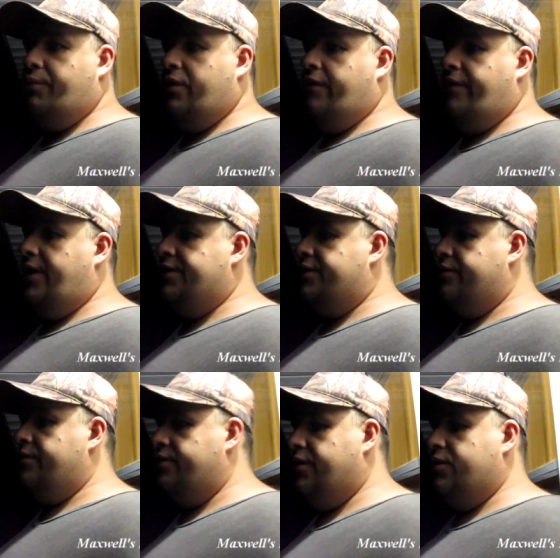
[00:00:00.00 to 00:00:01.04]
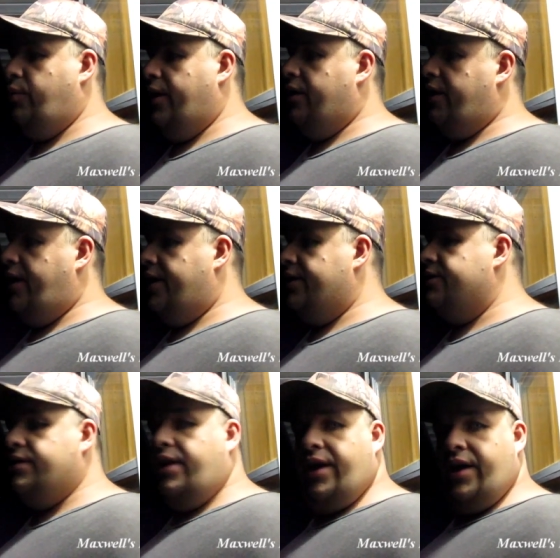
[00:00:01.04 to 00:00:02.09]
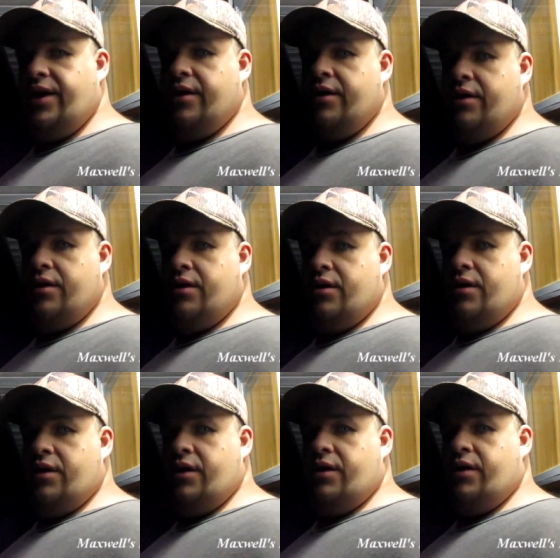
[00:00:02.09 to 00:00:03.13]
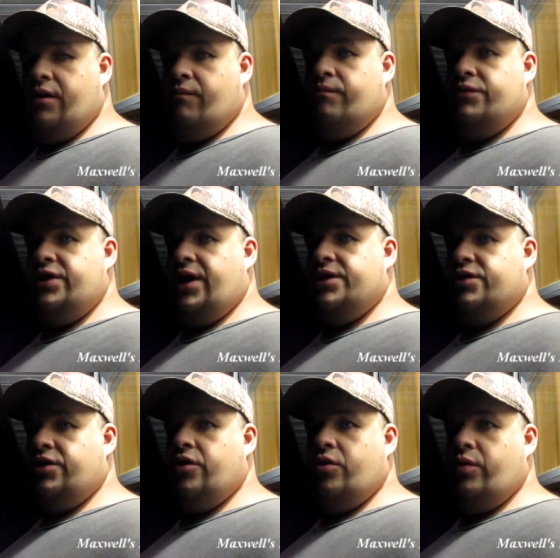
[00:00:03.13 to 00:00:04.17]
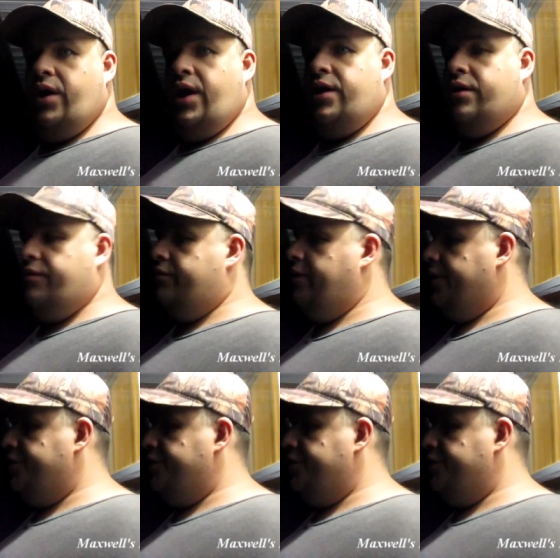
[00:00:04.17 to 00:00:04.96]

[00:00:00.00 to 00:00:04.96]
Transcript: a couple of answers as well as a um, chance to go another